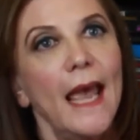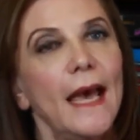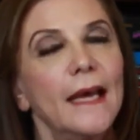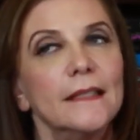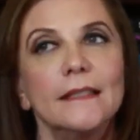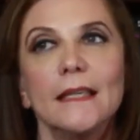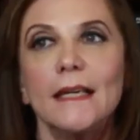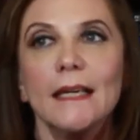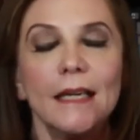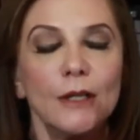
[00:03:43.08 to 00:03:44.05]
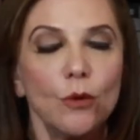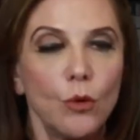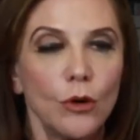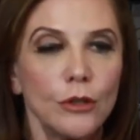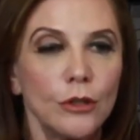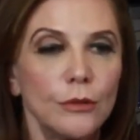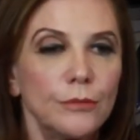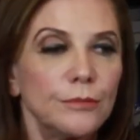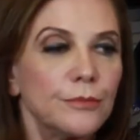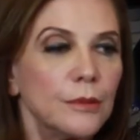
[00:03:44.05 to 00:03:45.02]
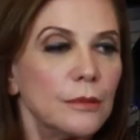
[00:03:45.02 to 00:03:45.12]
And in order
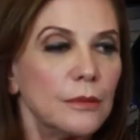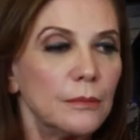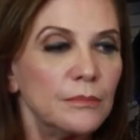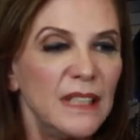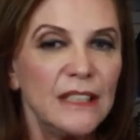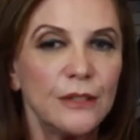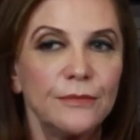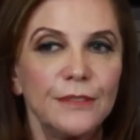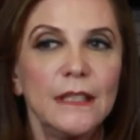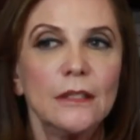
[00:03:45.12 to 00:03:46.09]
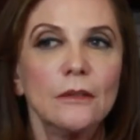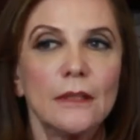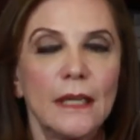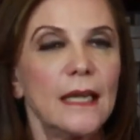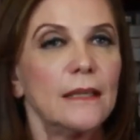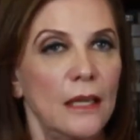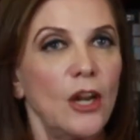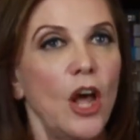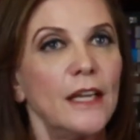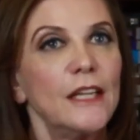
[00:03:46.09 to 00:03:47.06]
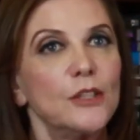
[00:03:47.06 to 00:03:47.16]
for me to feel like an
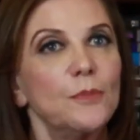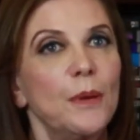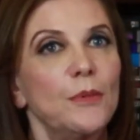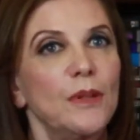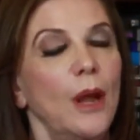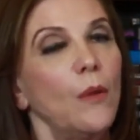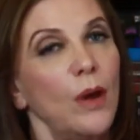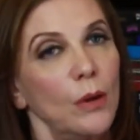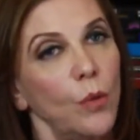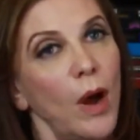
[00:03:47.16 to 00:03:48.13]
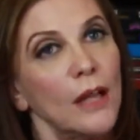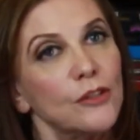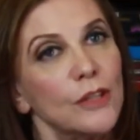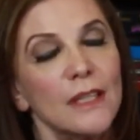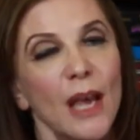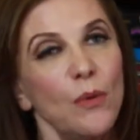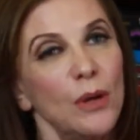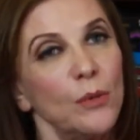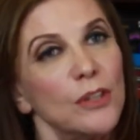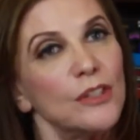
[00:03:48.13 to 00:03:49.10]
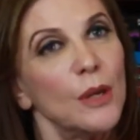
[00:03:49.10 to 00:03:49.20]
audience member that I want to watch this, I want
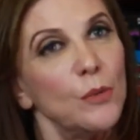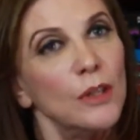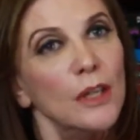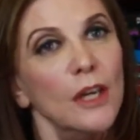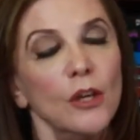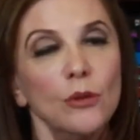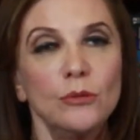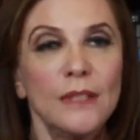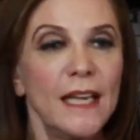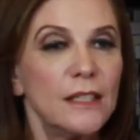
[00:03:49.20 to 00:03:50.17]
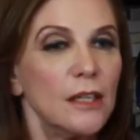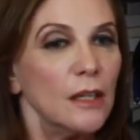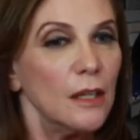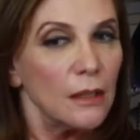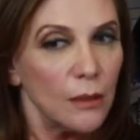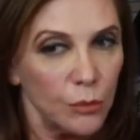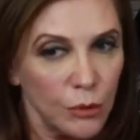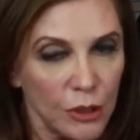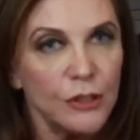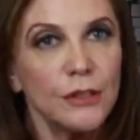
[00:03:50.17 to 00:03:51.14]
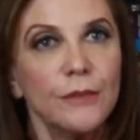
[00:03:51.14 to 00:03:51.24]
to watch someone who takes the
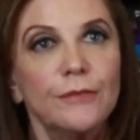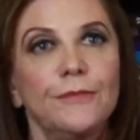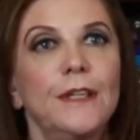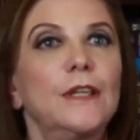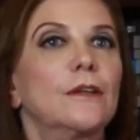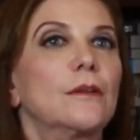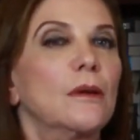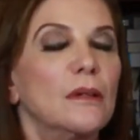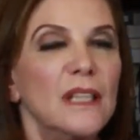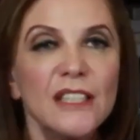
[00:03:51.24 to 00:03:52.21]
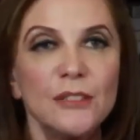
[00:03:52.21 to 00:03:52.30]
worst of fear, the